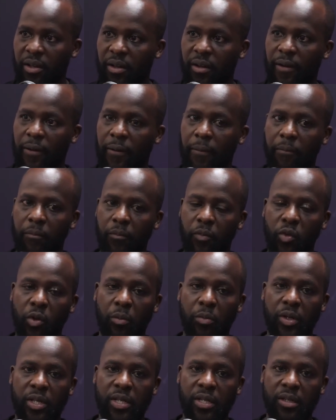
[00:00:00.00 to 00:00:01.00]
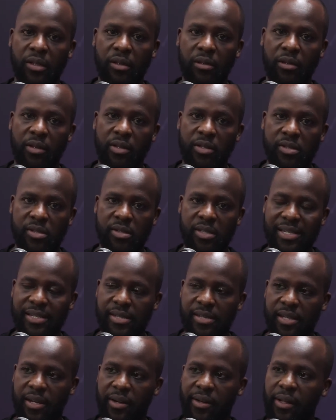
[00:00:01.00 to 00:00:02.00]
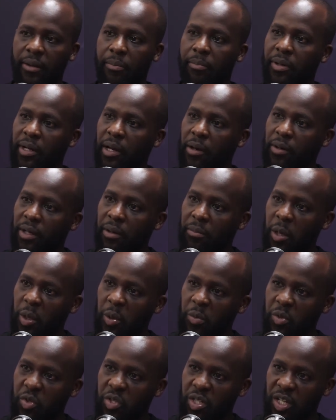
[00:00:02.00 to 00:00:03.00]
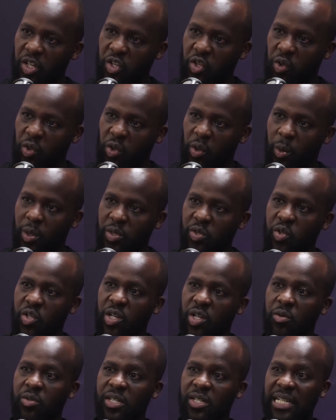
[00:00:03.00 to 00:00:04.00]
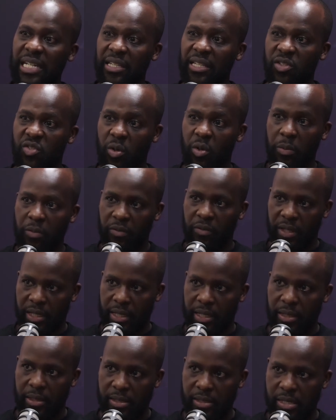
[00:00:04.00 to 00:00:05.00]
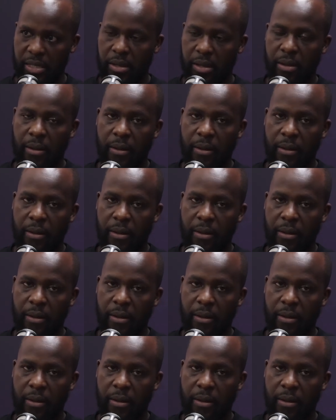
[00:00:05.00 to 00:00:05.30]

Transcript: Nobody is necessarily proud about mutilation and wants to shout it at the top of the hills.